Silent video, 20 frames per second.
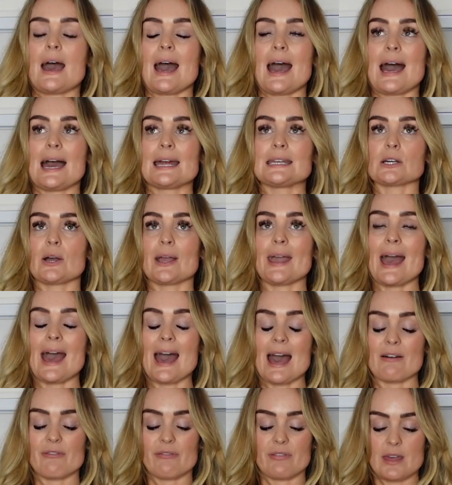And I
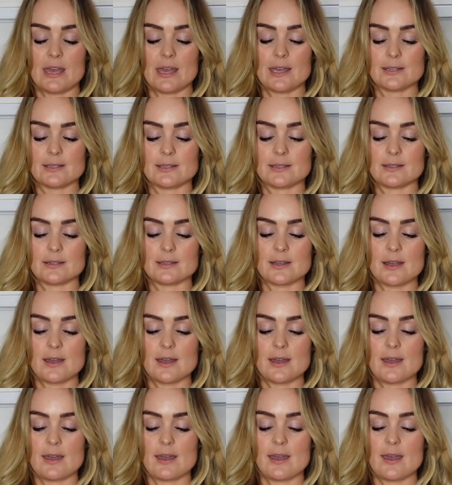have this,
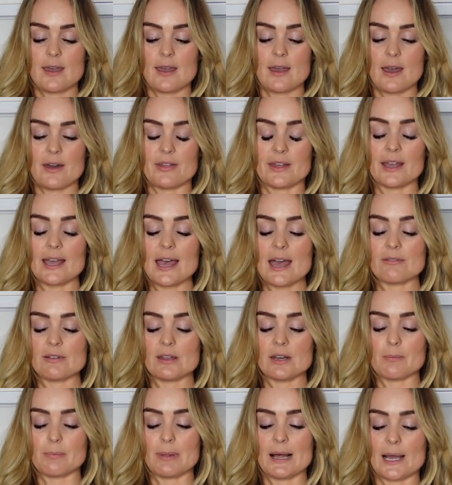I think I have it
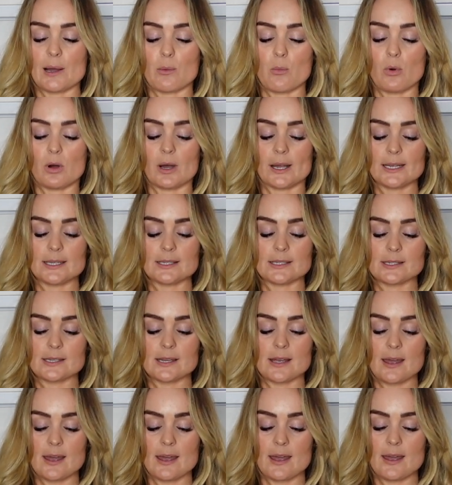in a black and
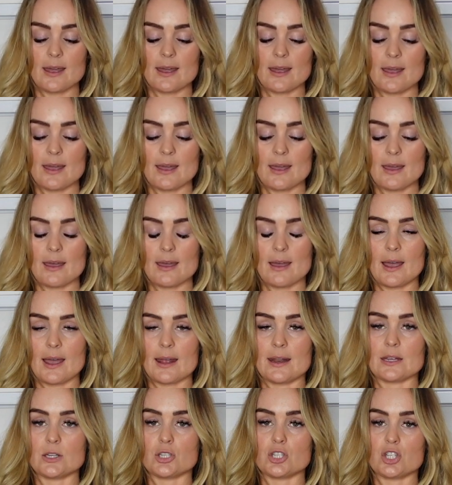white.
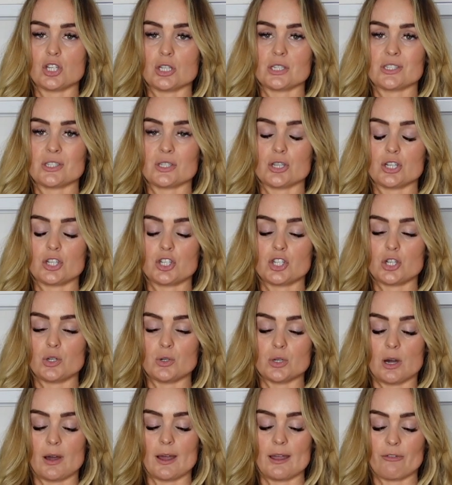And it's just to
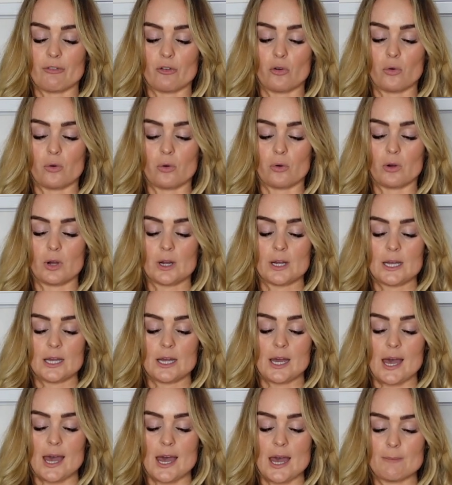die for,
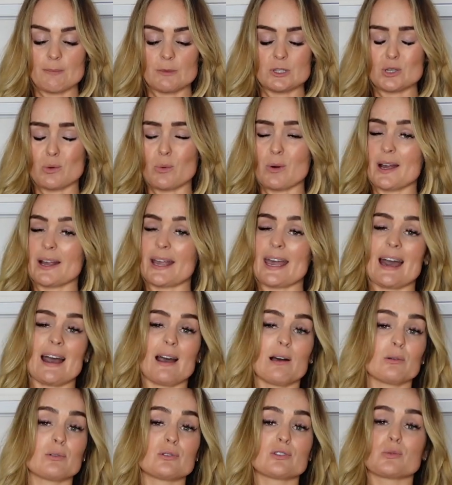to work
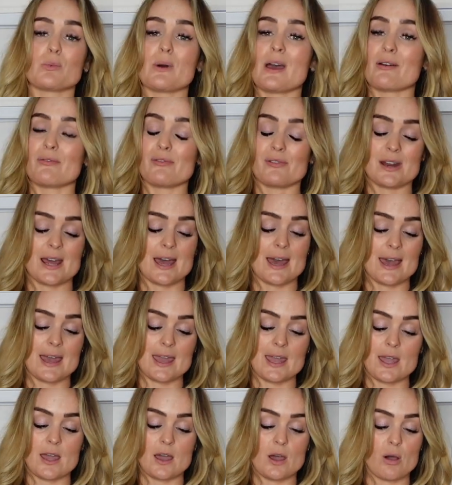out, to wear every
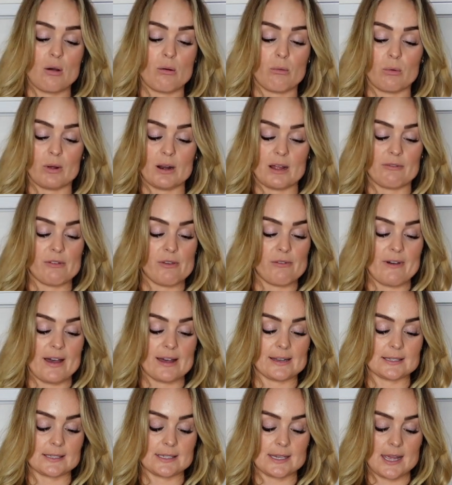day, whatever you
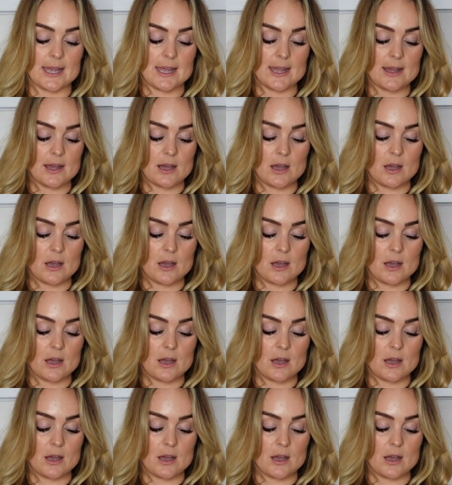fancy.